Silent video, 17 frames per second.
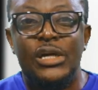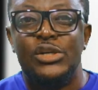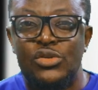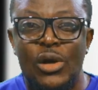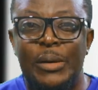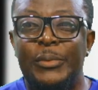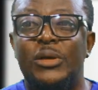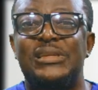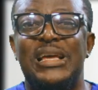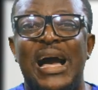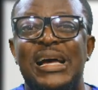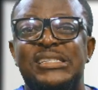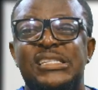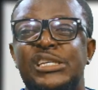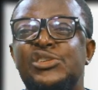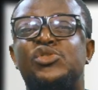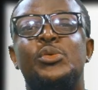So I'm not
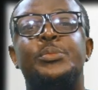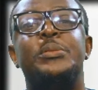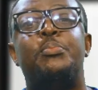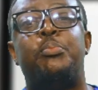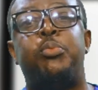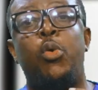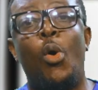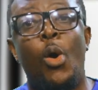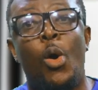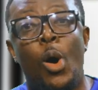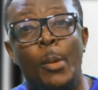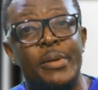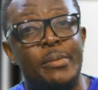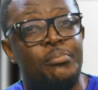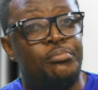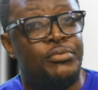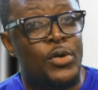asking you to be poor or
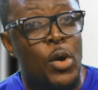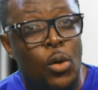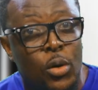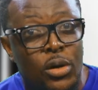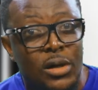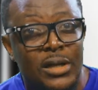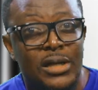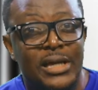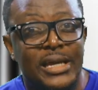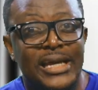be broke